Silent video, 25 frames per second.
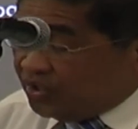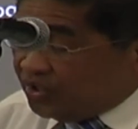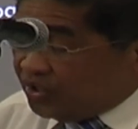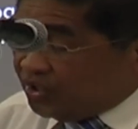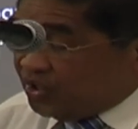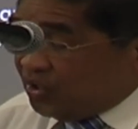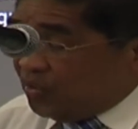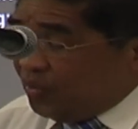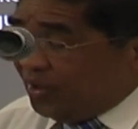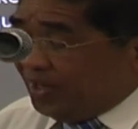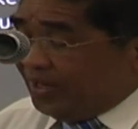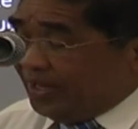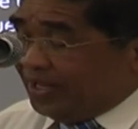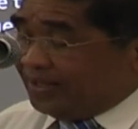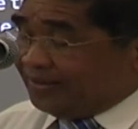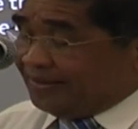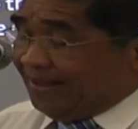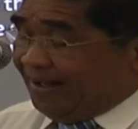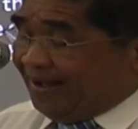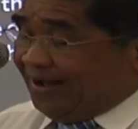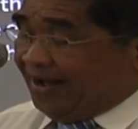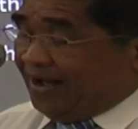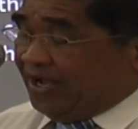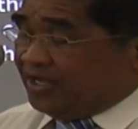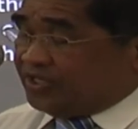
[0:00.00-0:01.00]
You will not
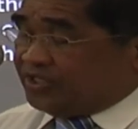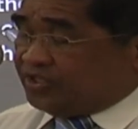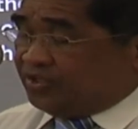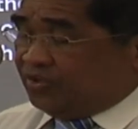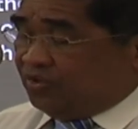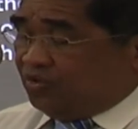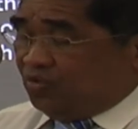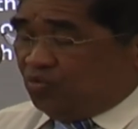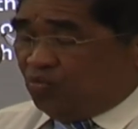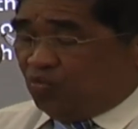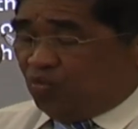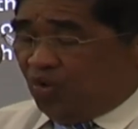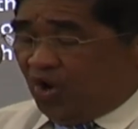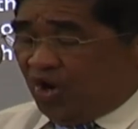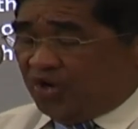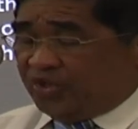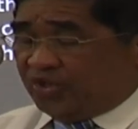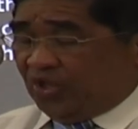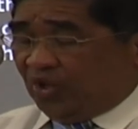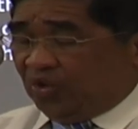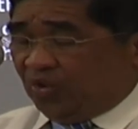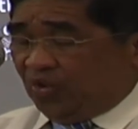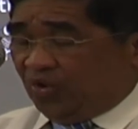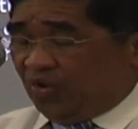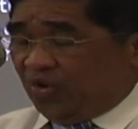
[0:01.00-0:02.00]
ask,
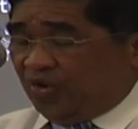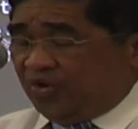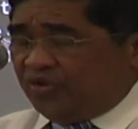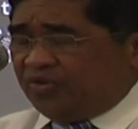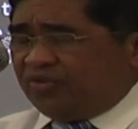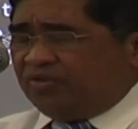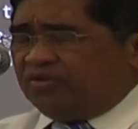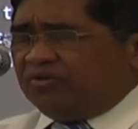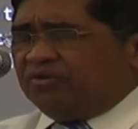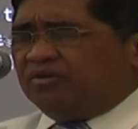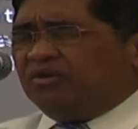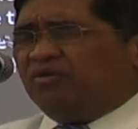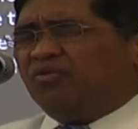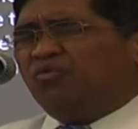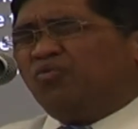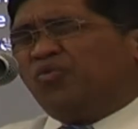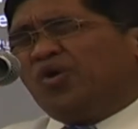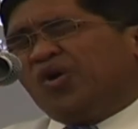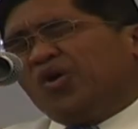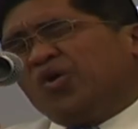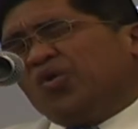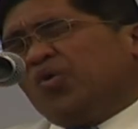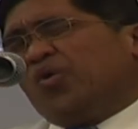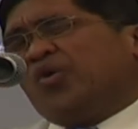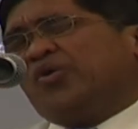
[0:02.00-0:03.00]
where,
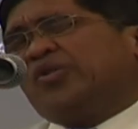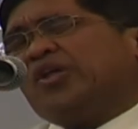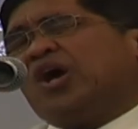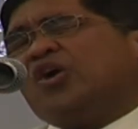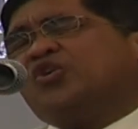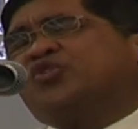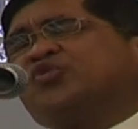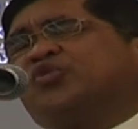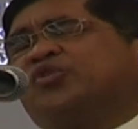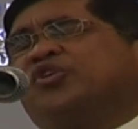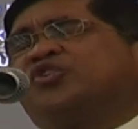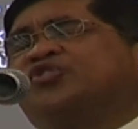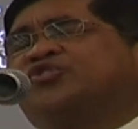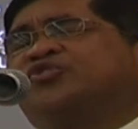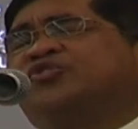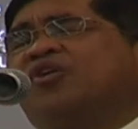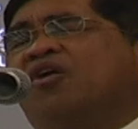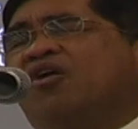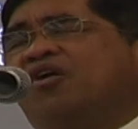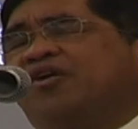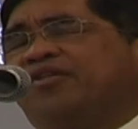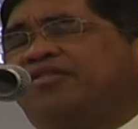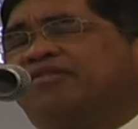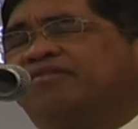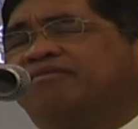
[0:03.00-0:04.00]
Lord, I should
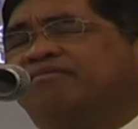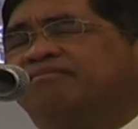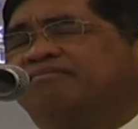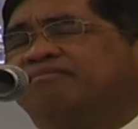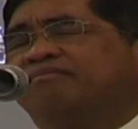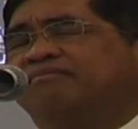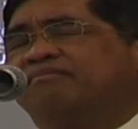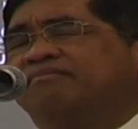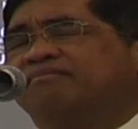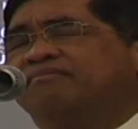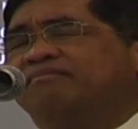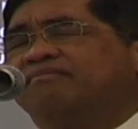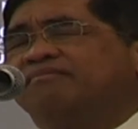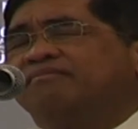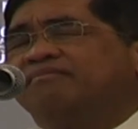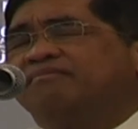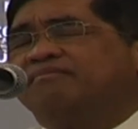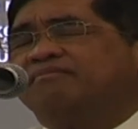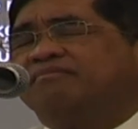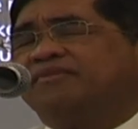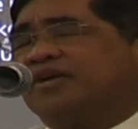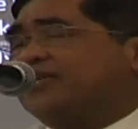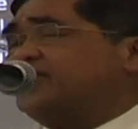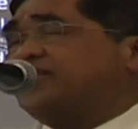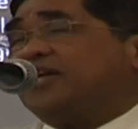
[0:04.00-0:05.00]
start?
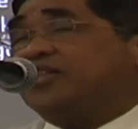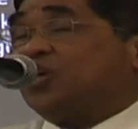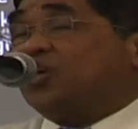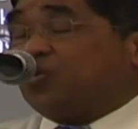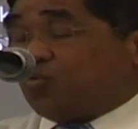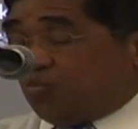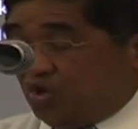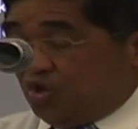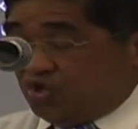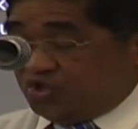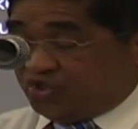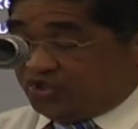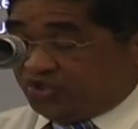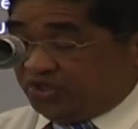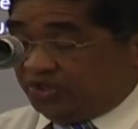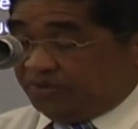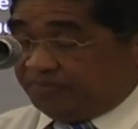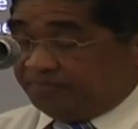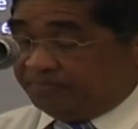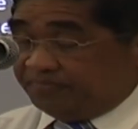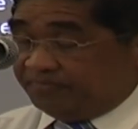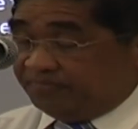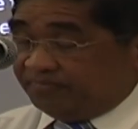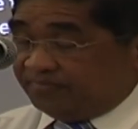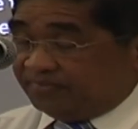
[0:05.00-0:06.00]
That's not the
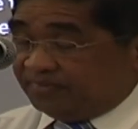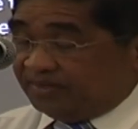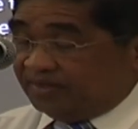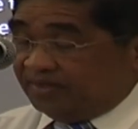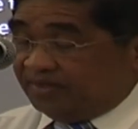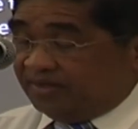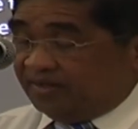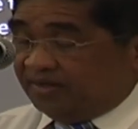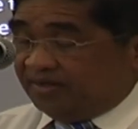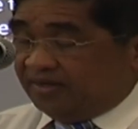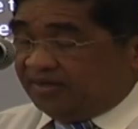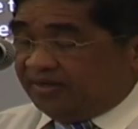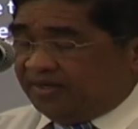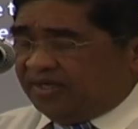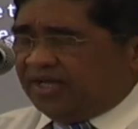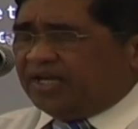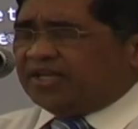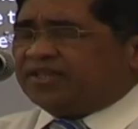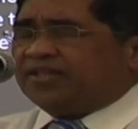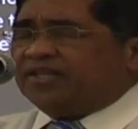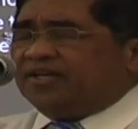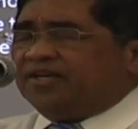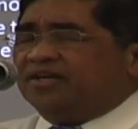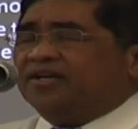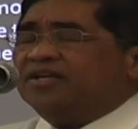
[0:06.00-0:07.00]
question.
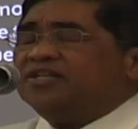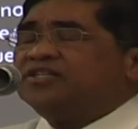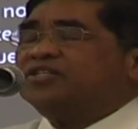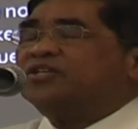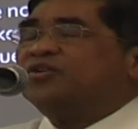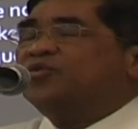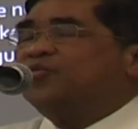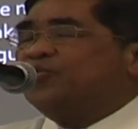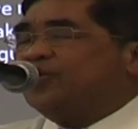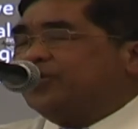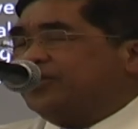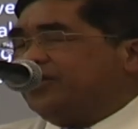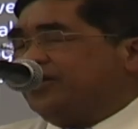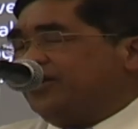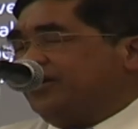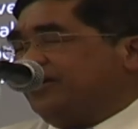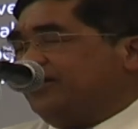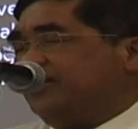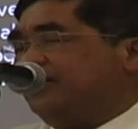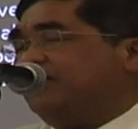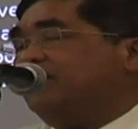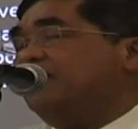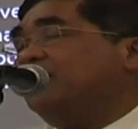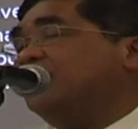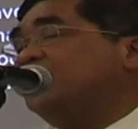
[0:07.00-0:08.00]
It is
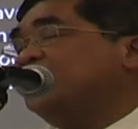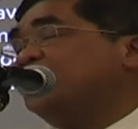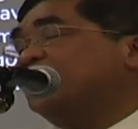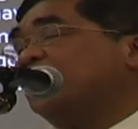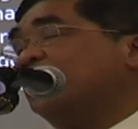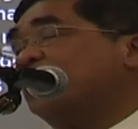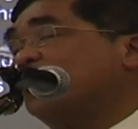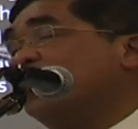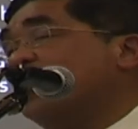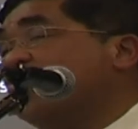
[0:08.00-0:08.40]
within your